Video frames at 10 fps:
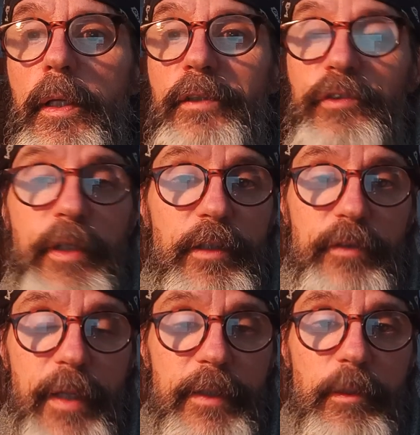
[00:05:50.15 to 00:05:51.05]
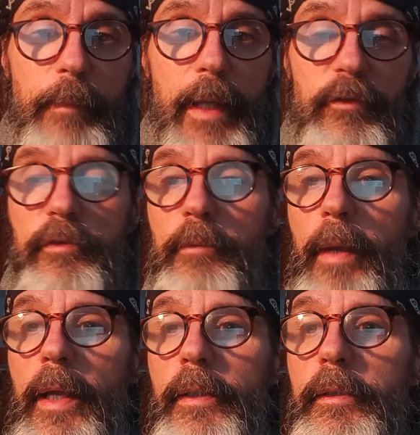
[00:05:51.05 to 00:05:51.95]
seized in demesne or
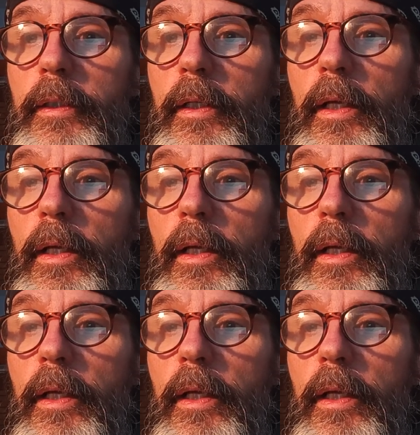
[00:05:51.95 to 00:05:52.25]
domain,